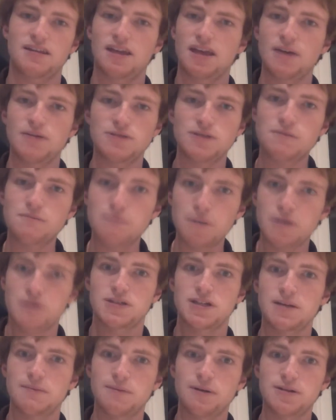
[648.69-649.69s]
It was a
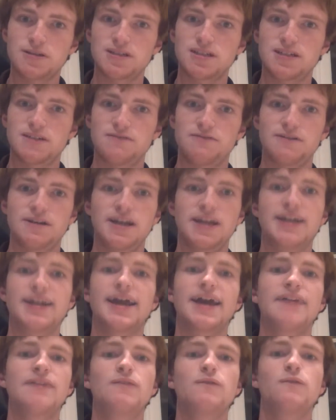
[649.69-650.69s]
mostly positive read,
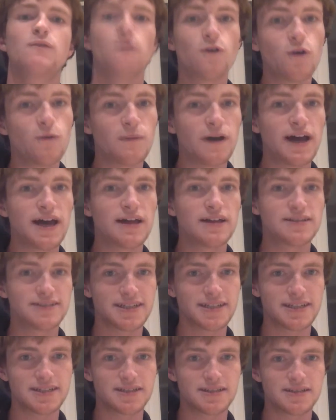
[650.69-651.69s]
and the format
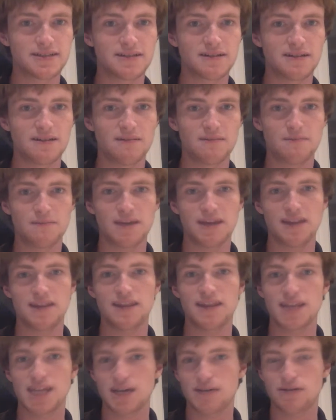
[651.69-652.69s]
did mean
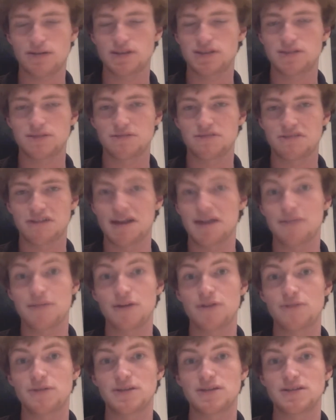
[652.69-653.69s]
that there were some great
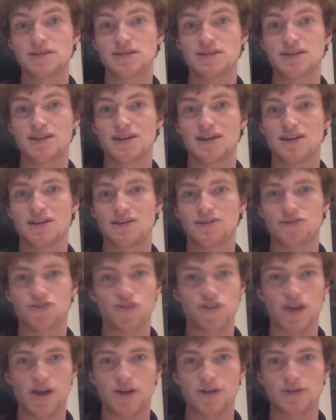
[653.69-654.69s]
moments
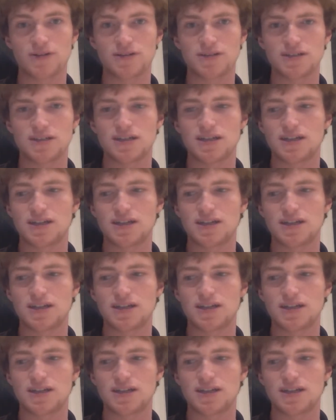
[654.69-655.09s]
throughout